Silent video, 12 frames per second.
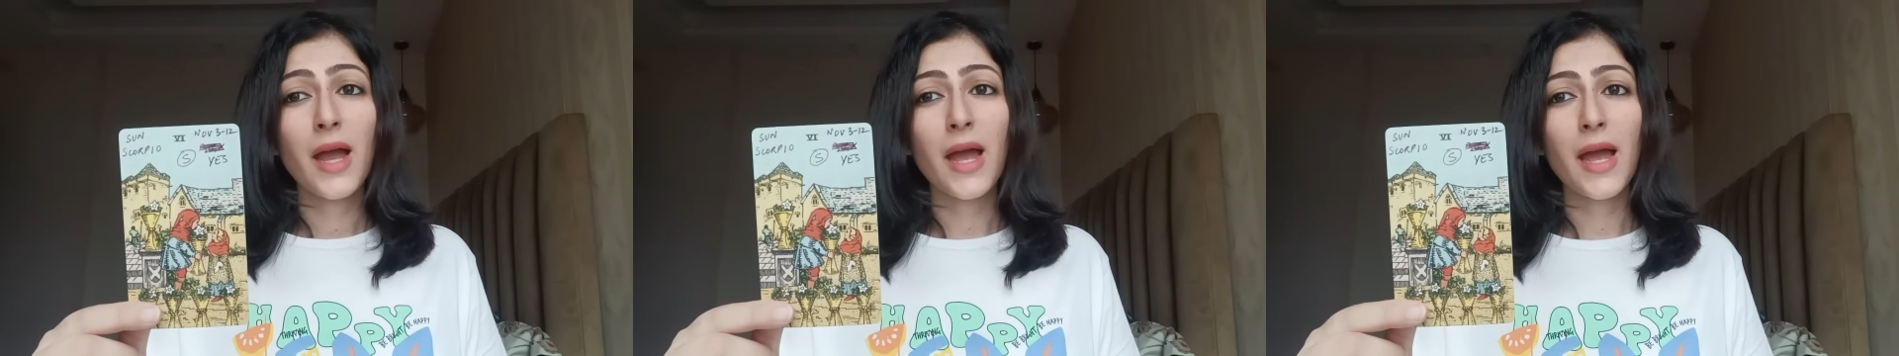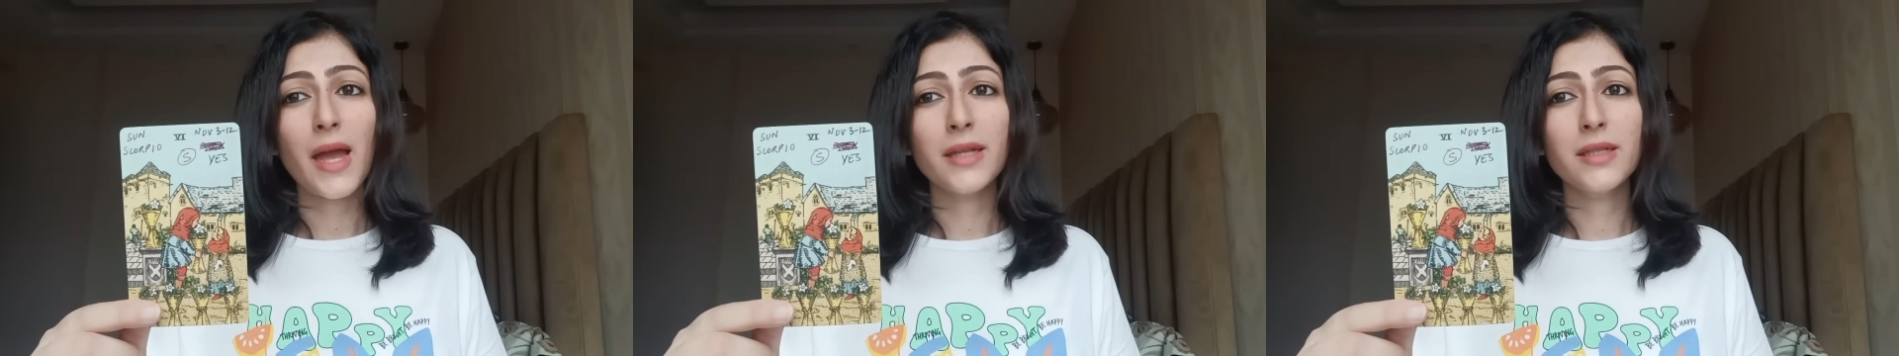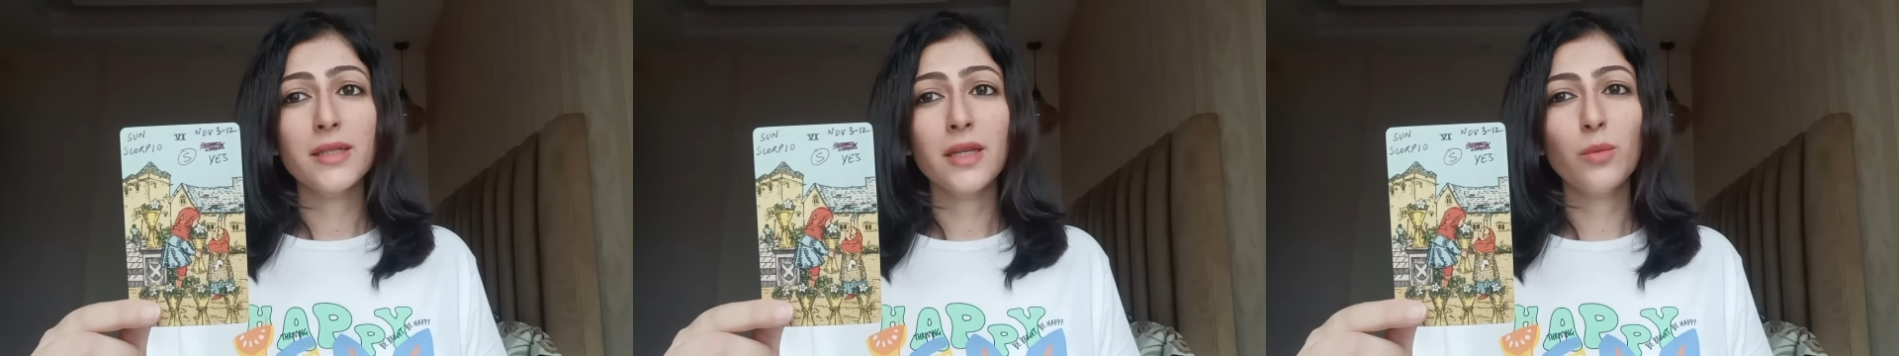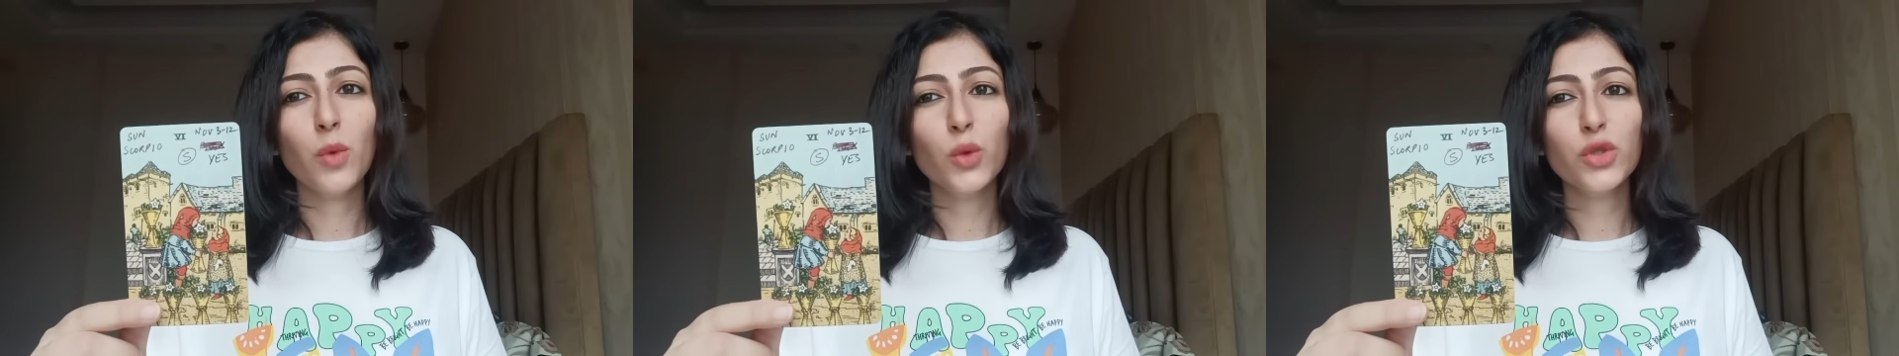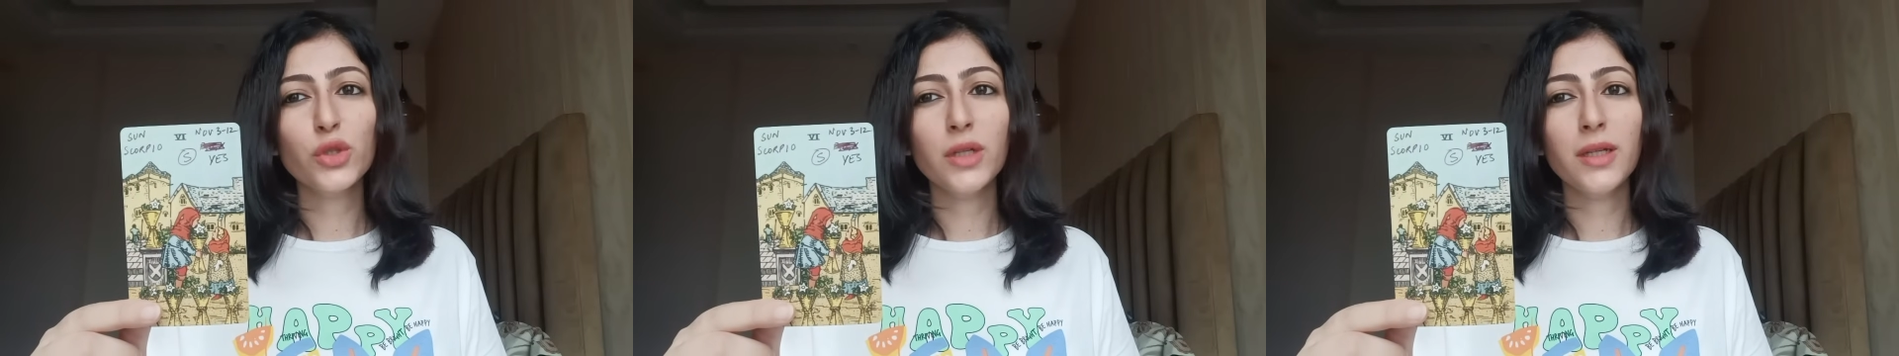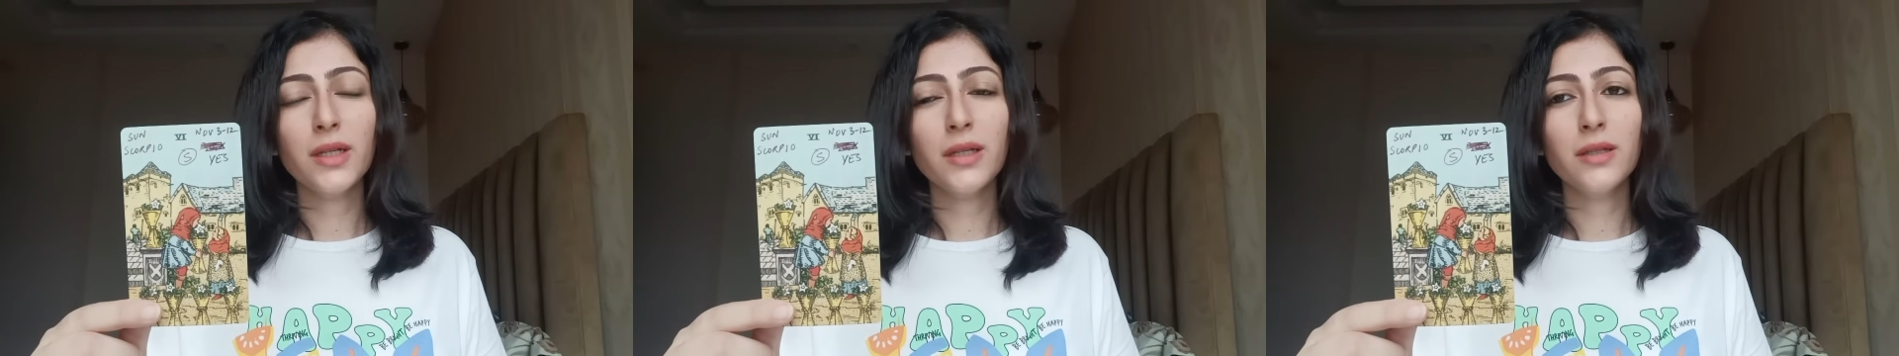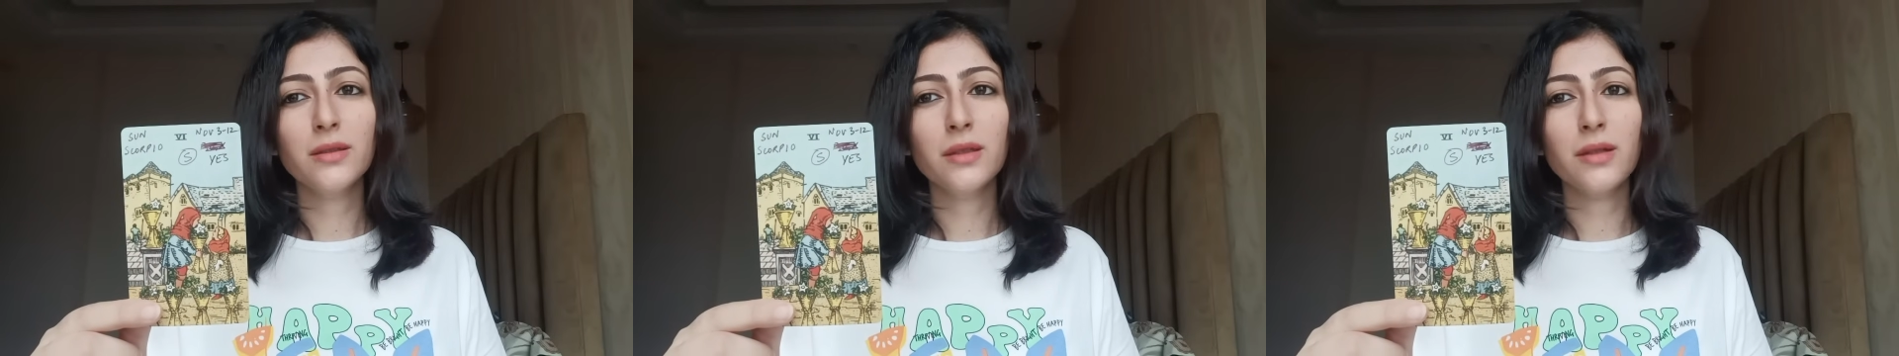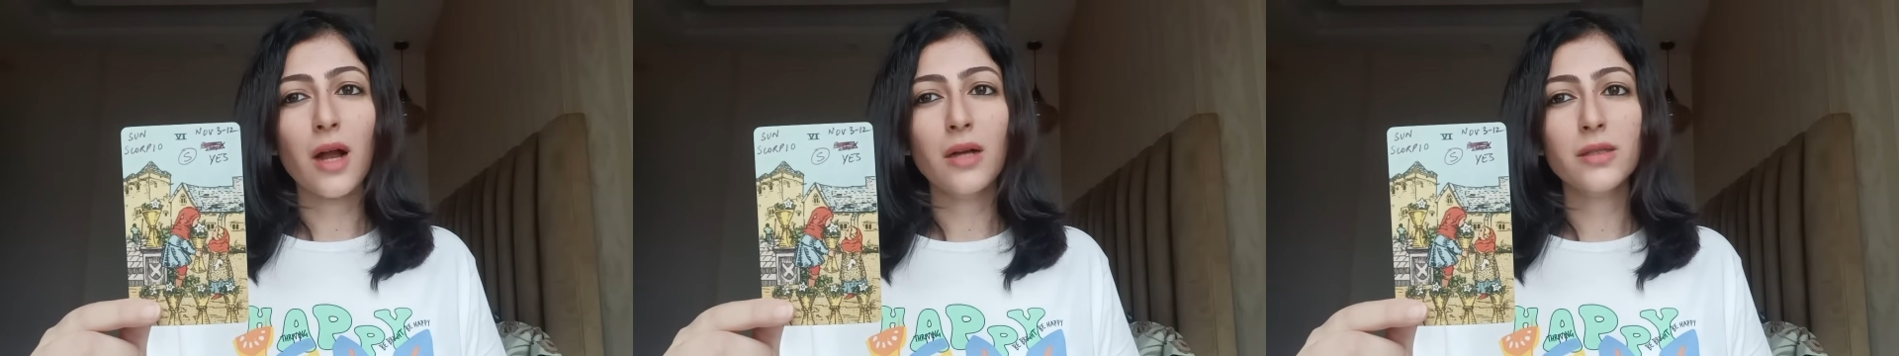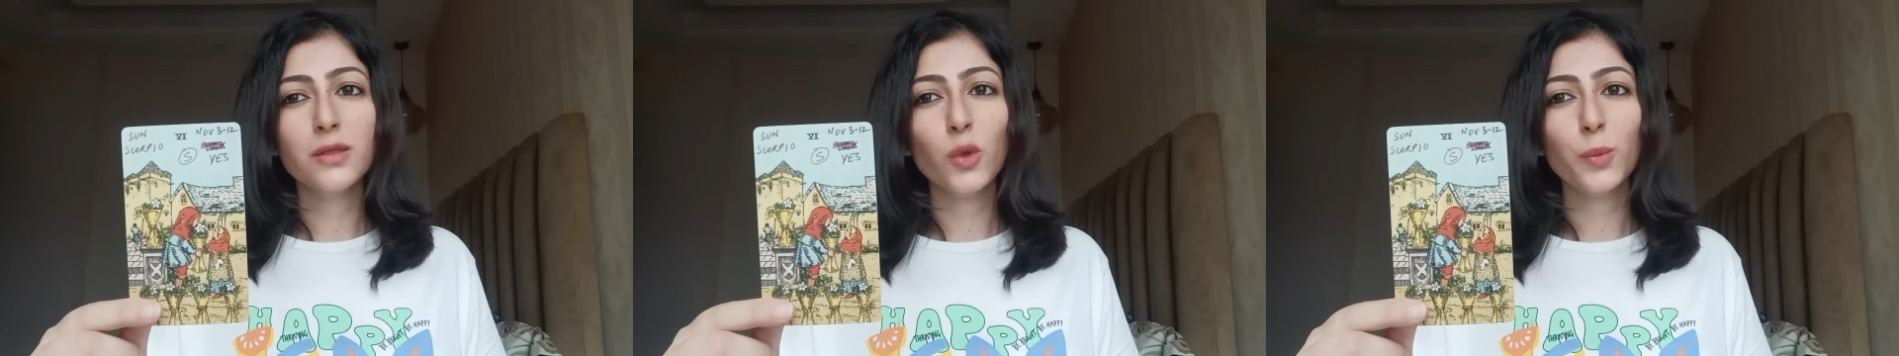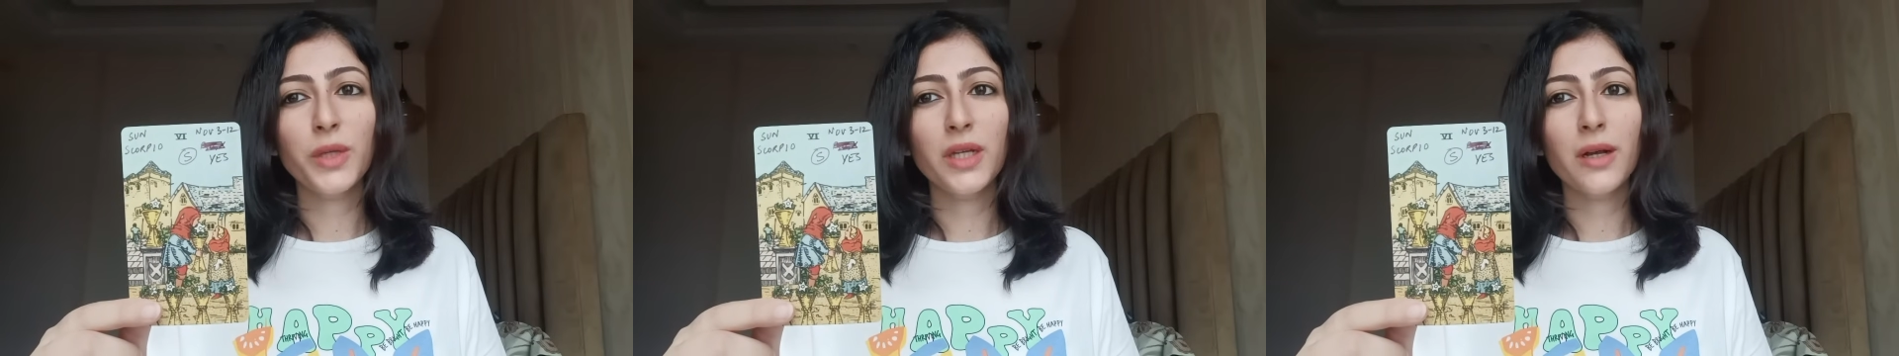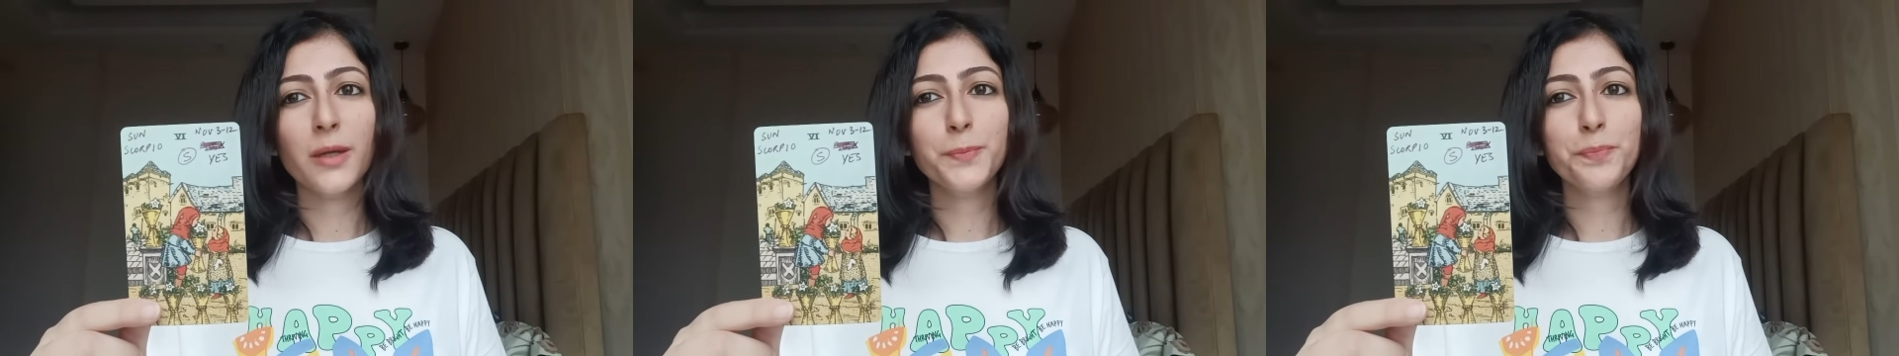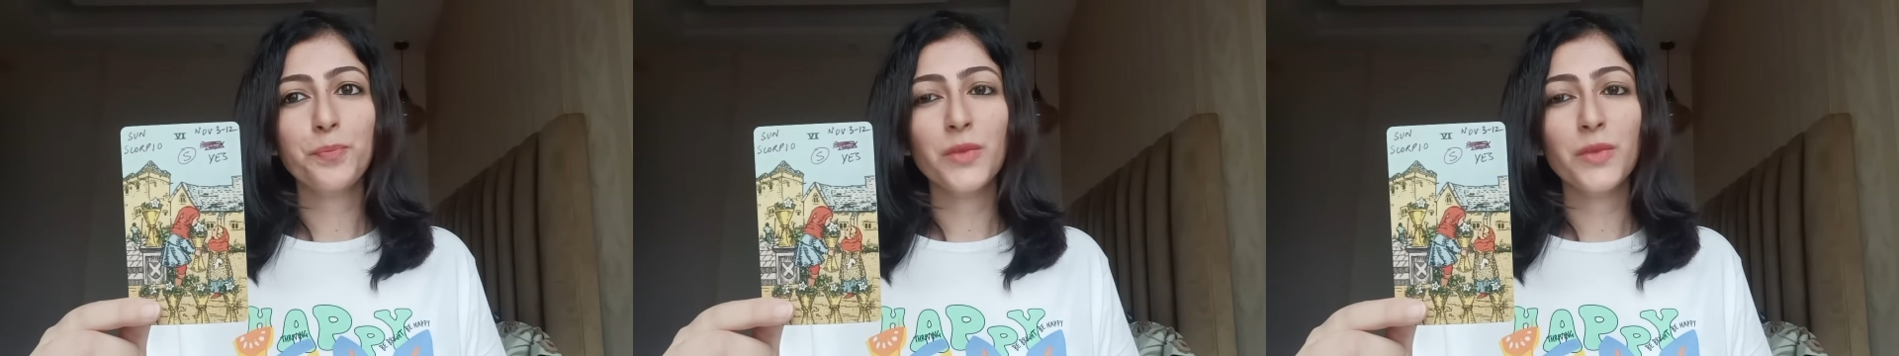and emotionally their heart is opening up.